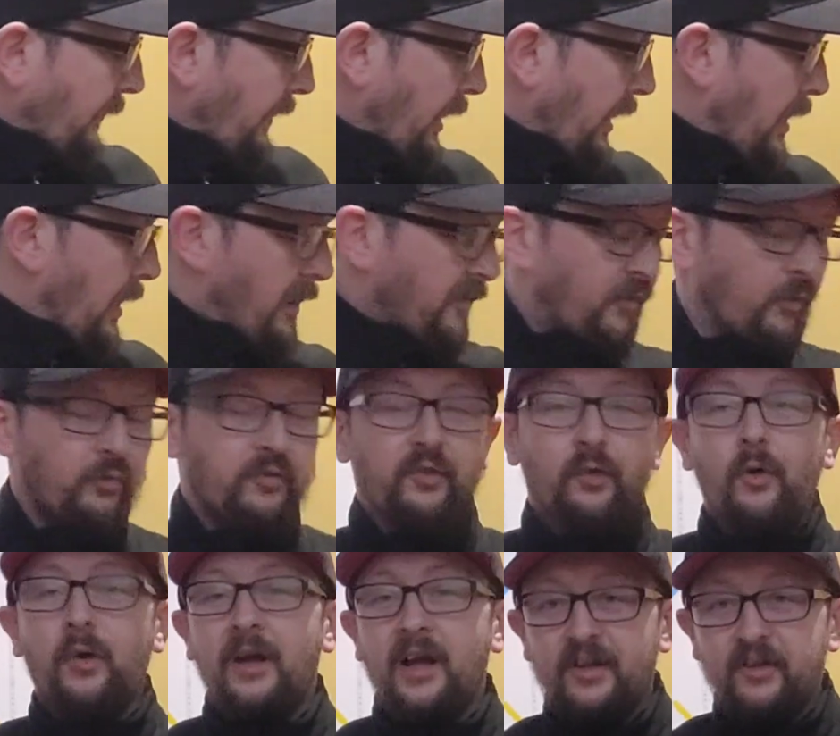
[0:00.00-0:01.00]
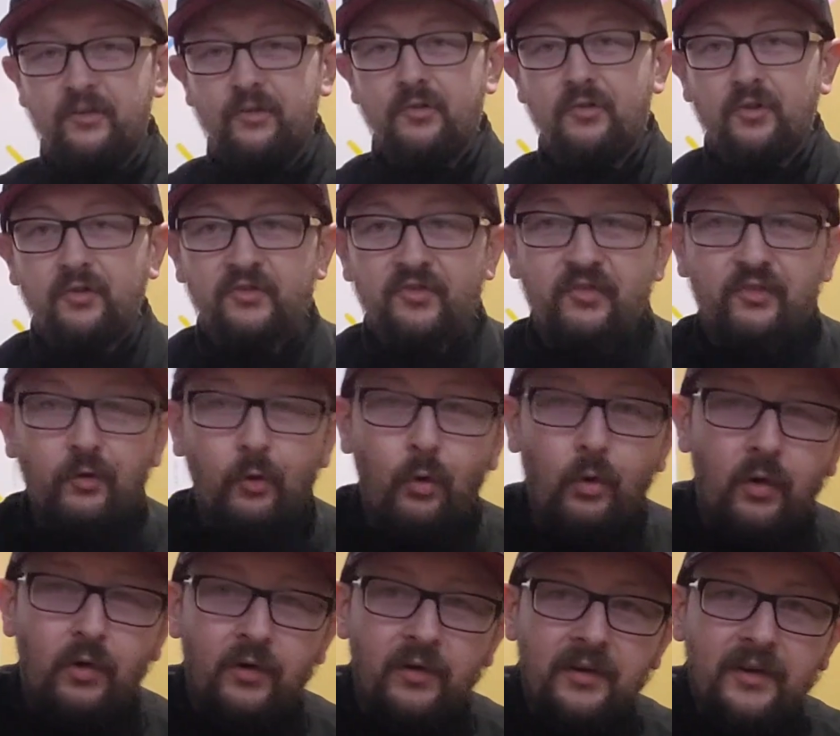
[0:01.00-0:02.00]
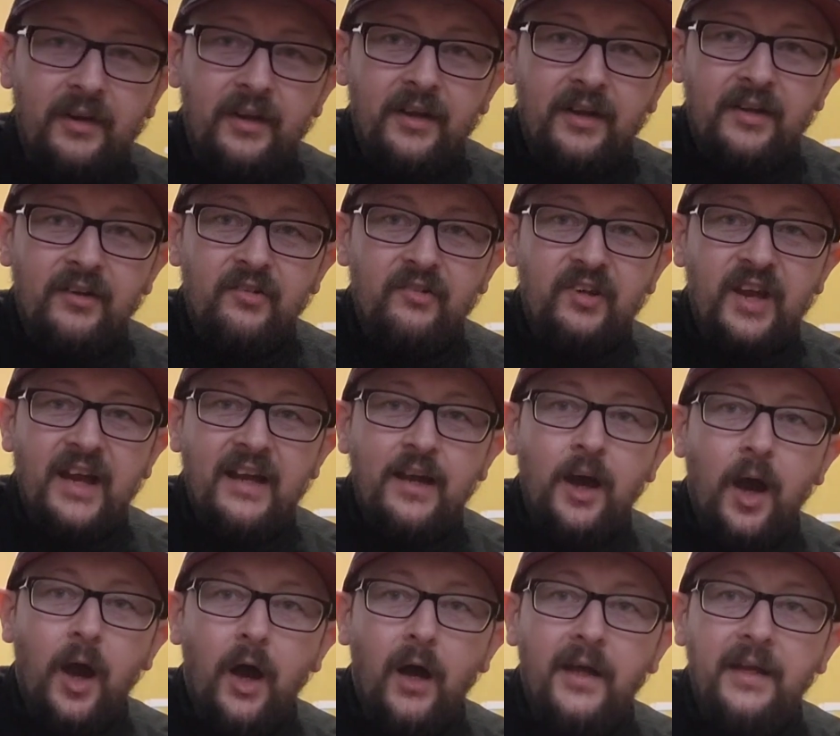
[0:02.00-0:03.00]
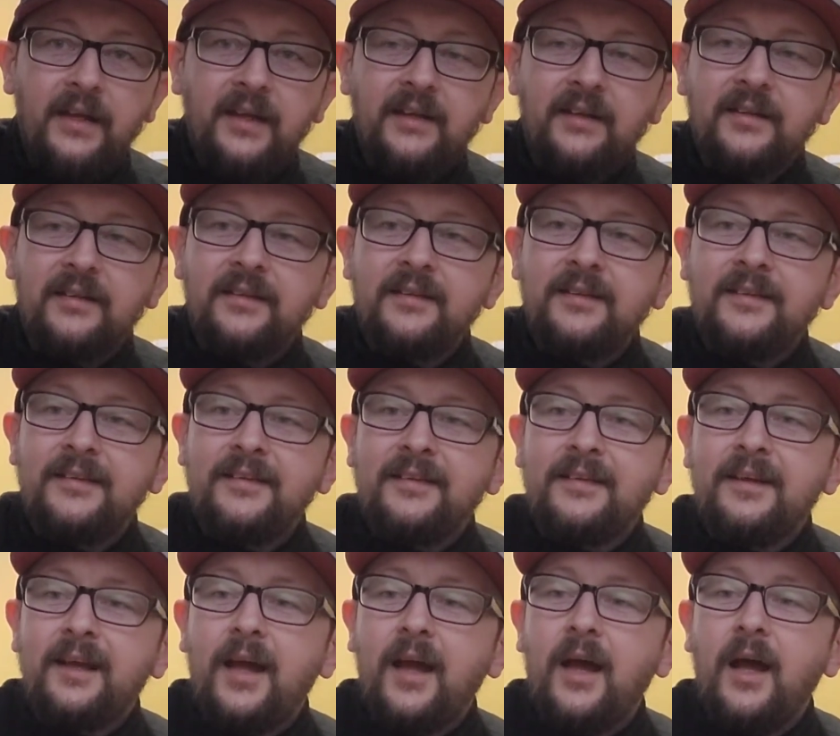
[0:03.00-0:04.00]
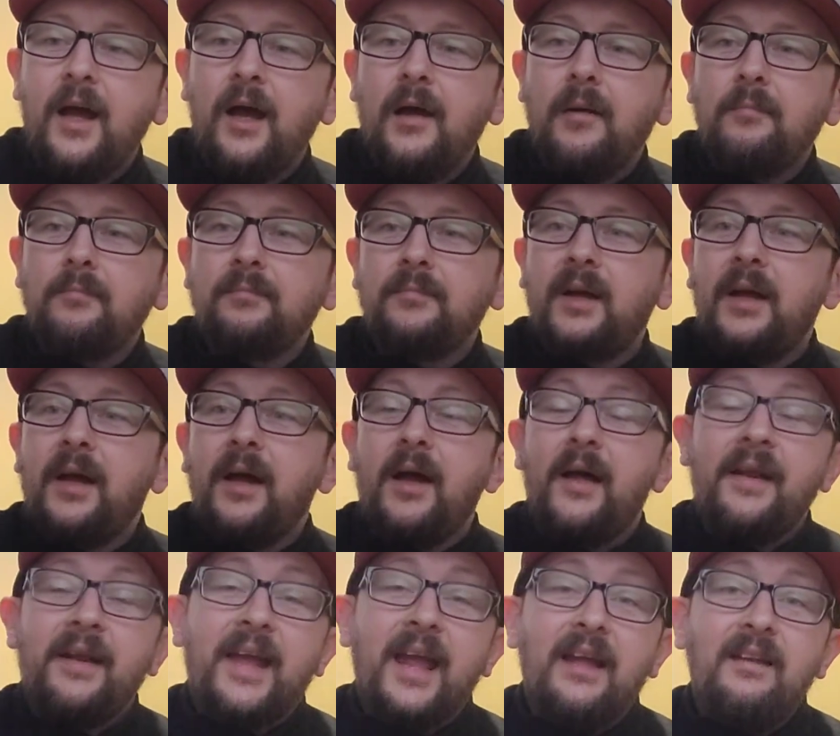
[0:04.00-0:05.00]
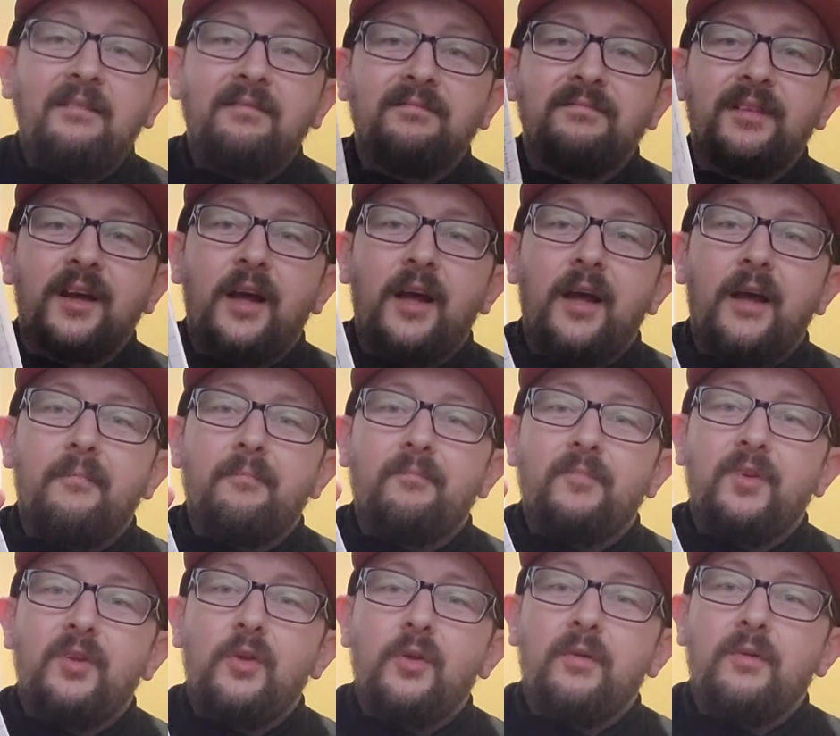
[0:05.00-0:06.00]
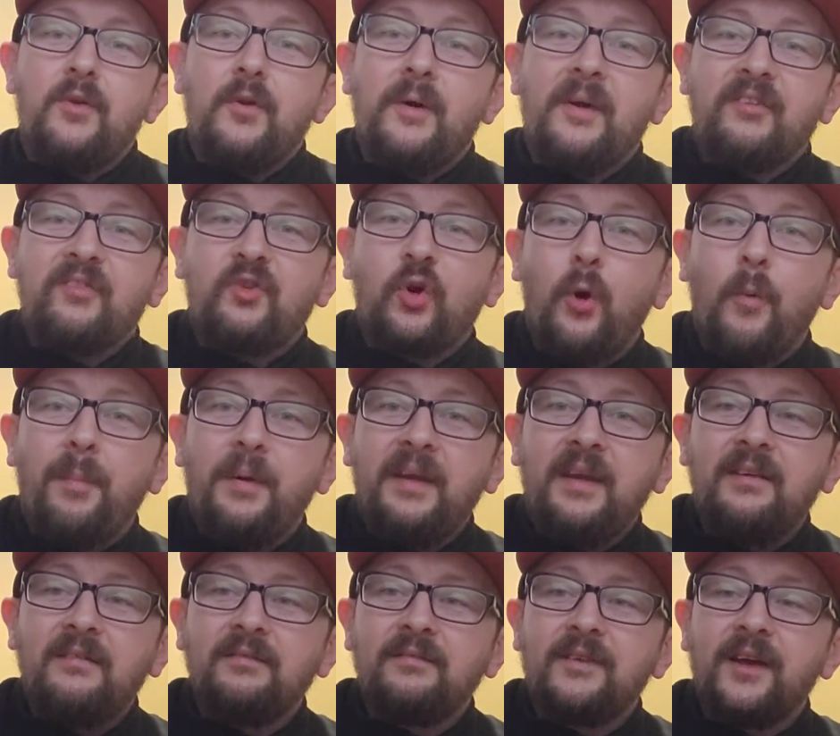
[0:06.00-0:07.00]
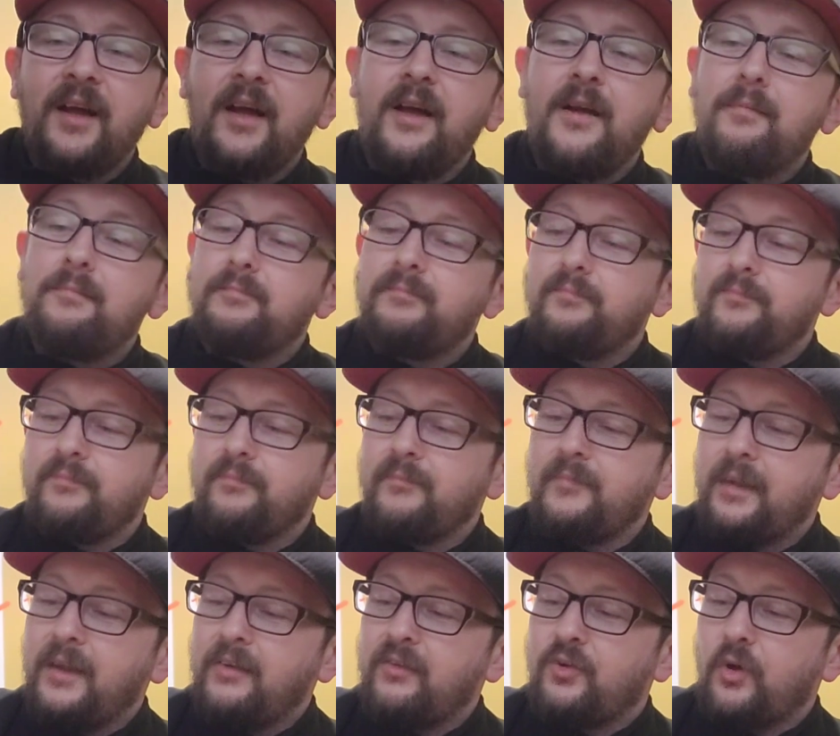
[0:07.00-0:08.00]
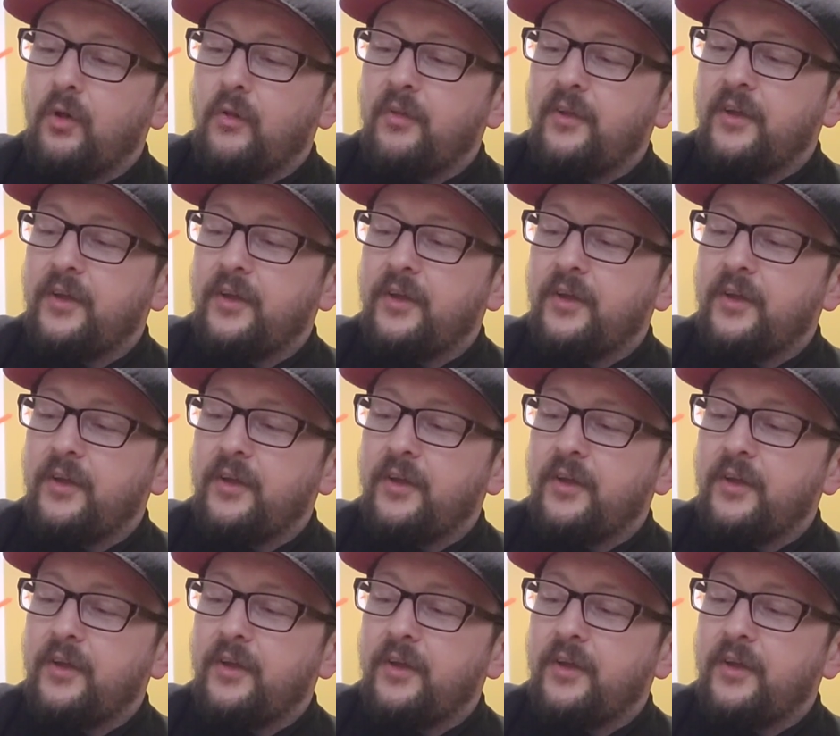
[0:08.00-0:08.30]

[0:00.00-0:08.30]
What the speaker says: I've also got, as you just saw, Shanghai, and again US copy. It's got